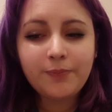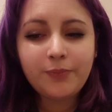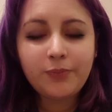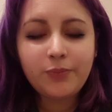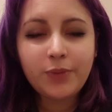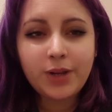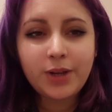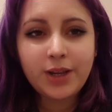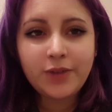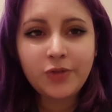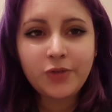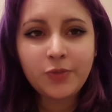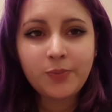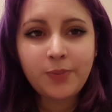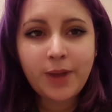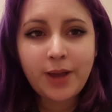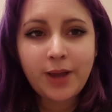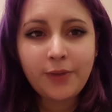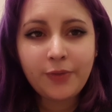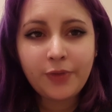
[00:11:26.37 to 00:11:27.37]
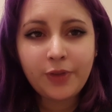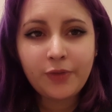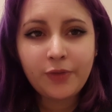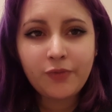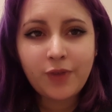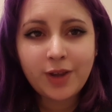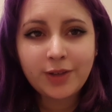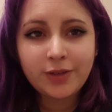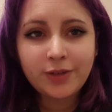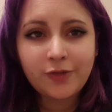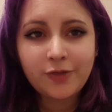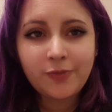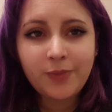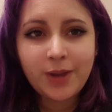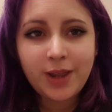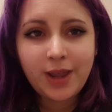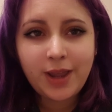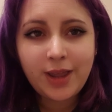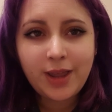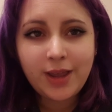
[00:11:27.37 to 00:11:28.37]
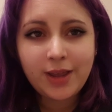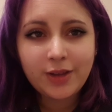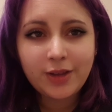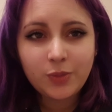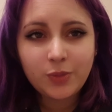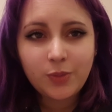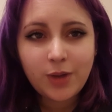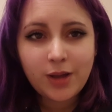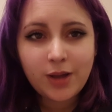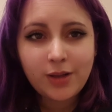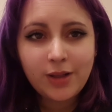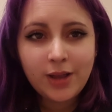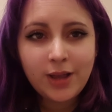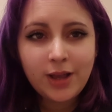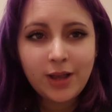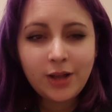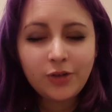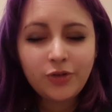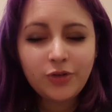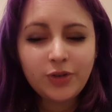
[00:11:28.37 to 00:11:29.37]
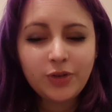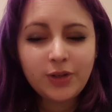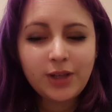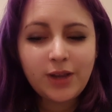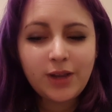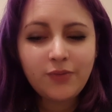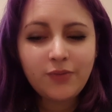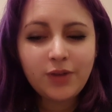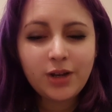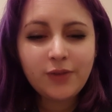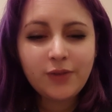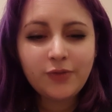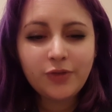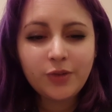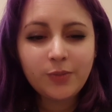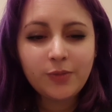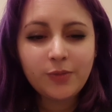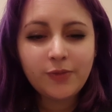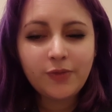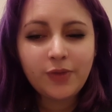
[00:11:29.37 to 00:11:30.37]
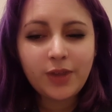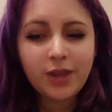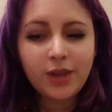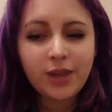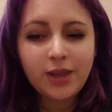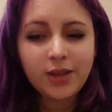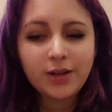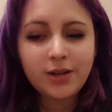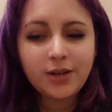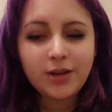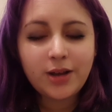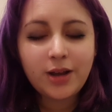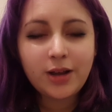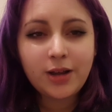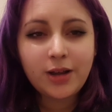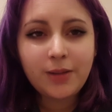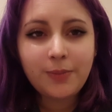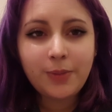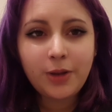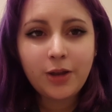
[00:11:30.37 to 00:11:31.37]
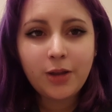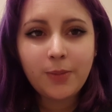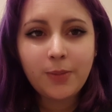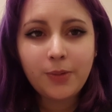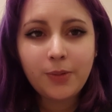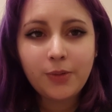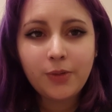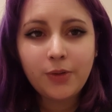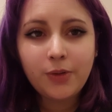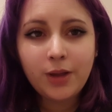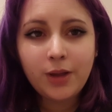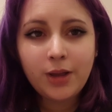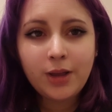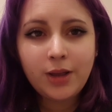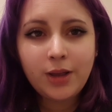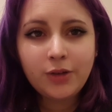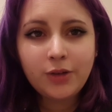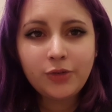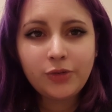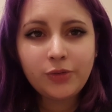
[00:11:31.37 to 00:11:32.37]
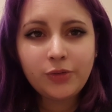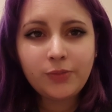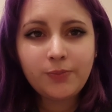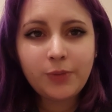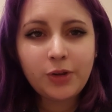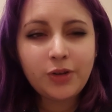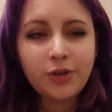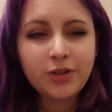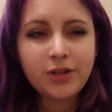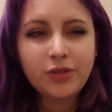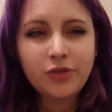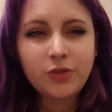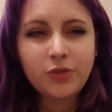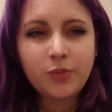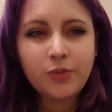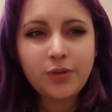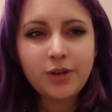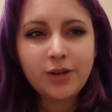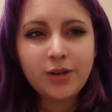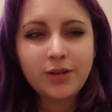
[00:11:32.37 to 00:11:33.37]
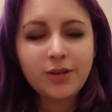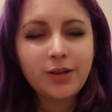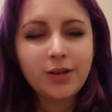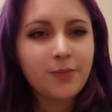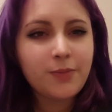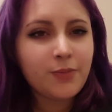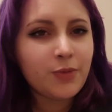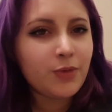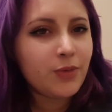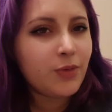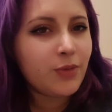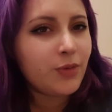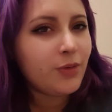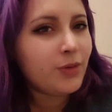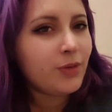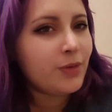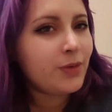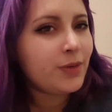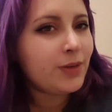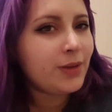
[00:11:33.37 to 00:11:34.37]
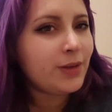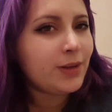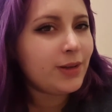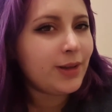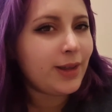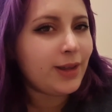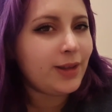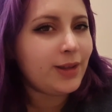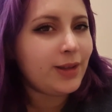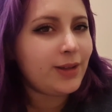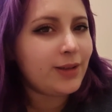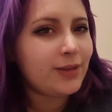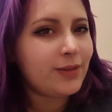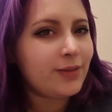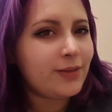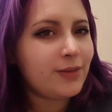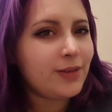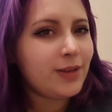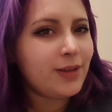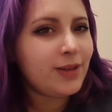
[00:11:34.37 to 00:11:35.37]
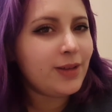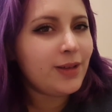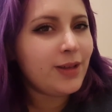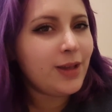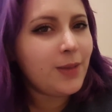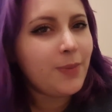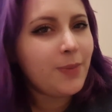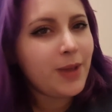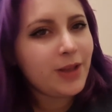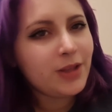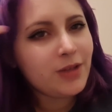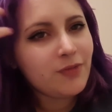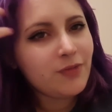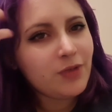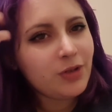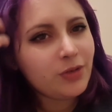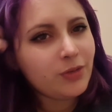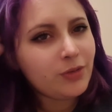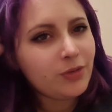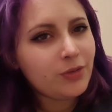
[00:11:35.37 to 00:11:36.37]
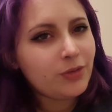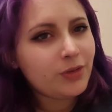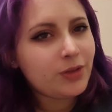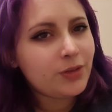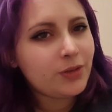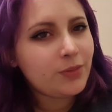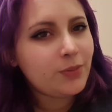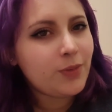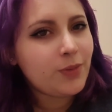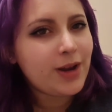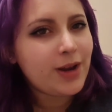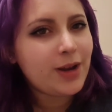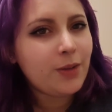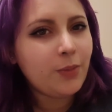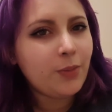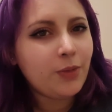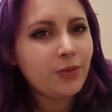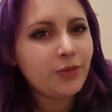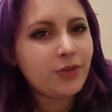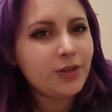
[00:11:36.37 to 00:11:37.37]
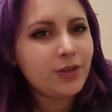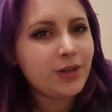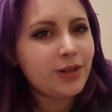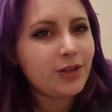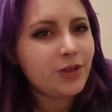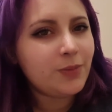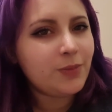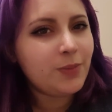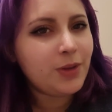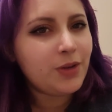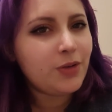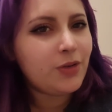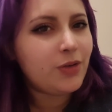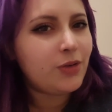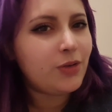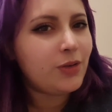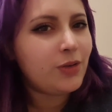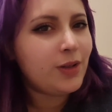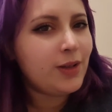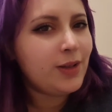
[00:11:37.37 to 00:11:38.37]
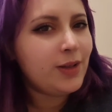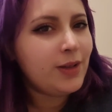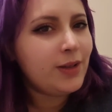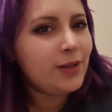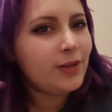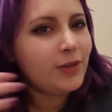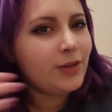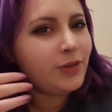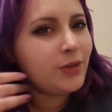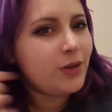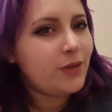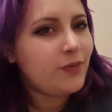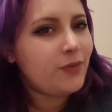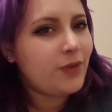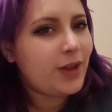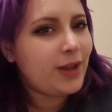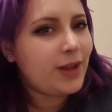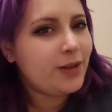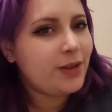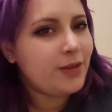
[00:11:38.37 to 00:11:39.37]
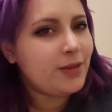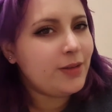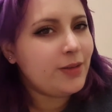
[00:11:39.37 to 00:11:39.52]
bleach bathed the rest of my hair as well, just to get rid of some of the dark purple, because I just wanted a more like a better result where I wanted it to be all sort of like